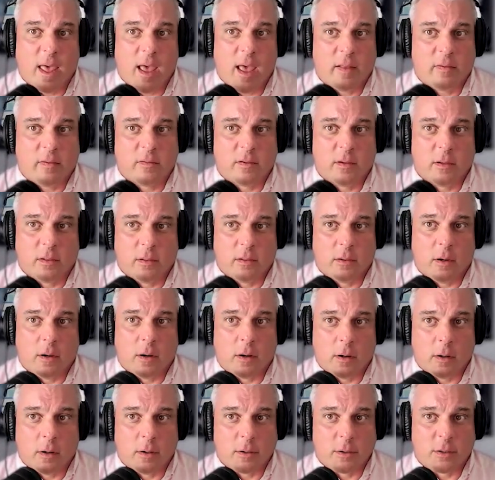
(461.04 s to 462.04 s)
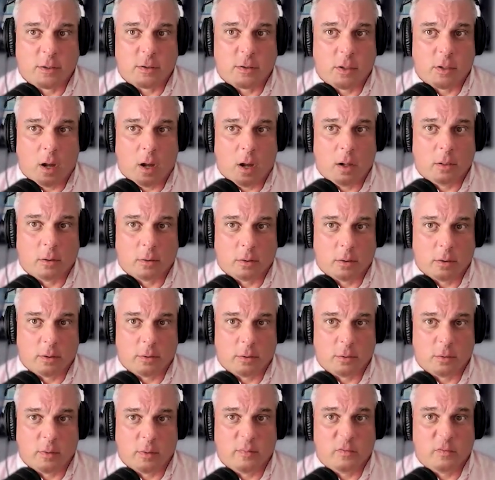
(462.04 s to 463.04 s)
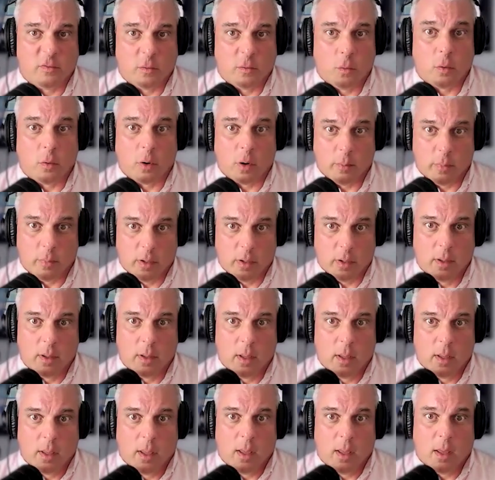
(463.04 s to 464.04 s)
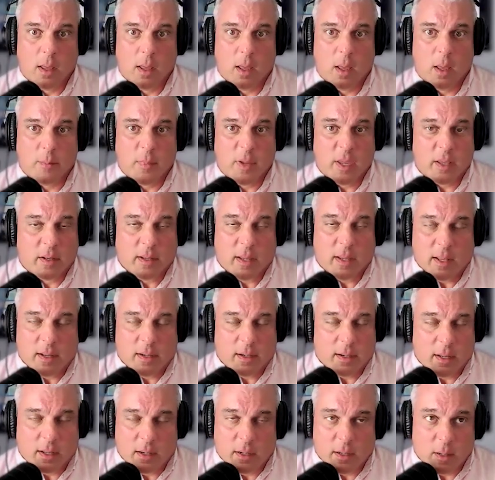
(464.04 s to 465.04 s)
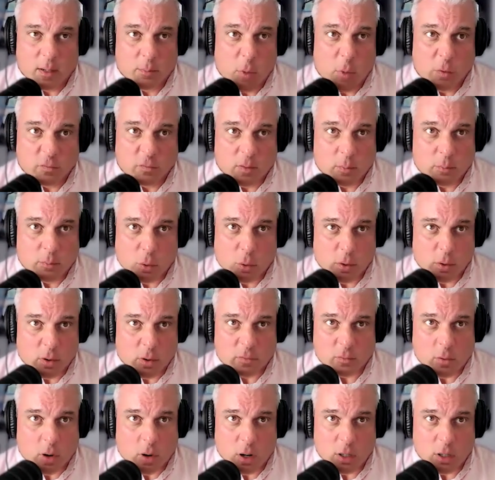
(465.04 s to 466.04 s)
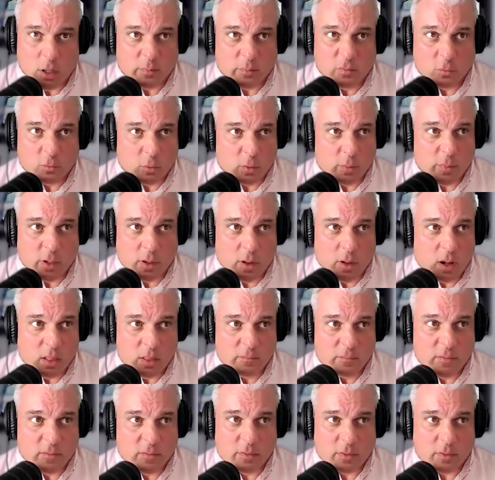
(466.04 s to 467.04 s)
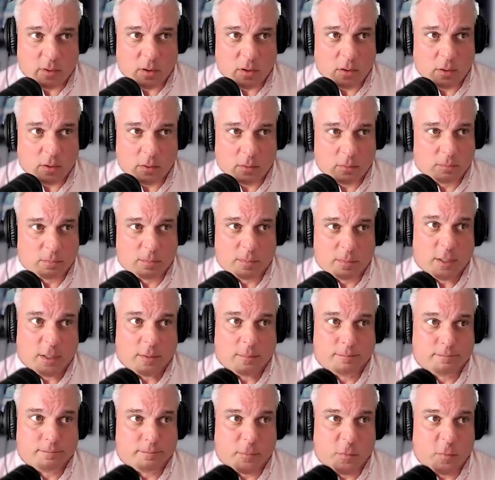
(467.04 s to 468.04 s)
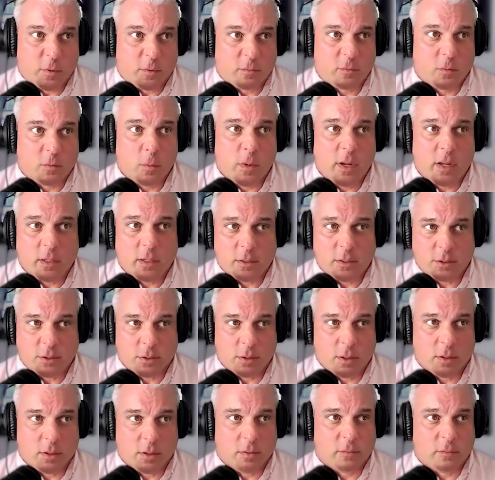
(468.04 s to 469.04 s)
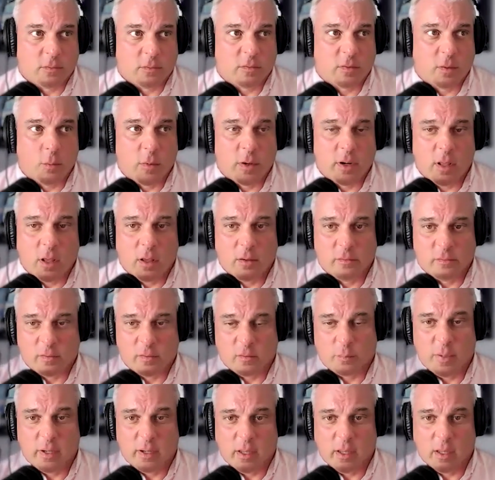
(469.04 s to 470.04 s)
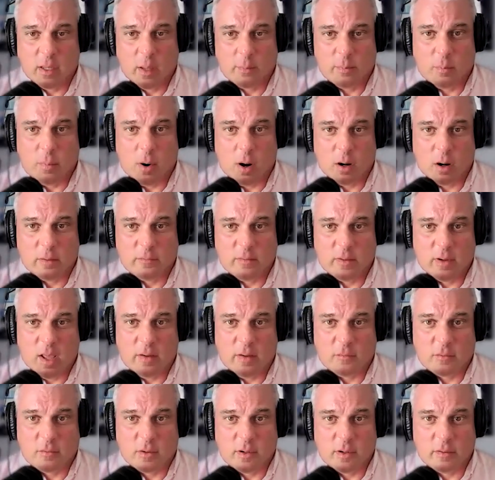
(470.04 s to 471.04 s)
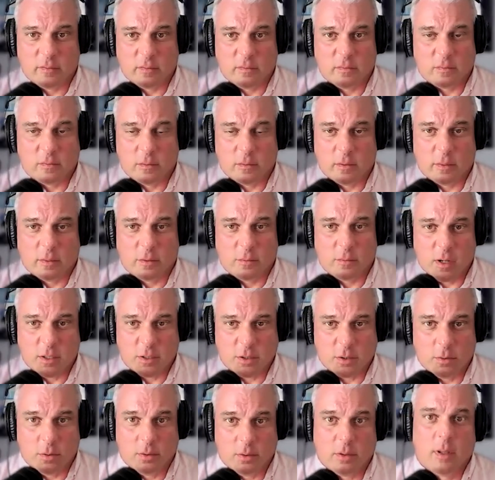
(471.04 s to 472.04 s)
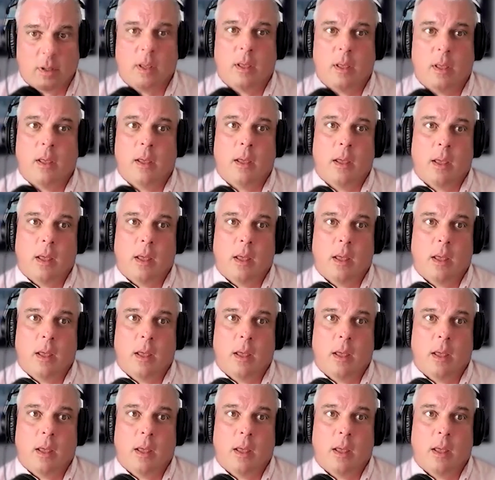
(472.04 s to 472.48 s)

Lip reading: that's a large dollar to absorb. And most employers aren't absorbing all of it. There's a reinsurance or someone else that's picking up part of it after it hits a certain threshold.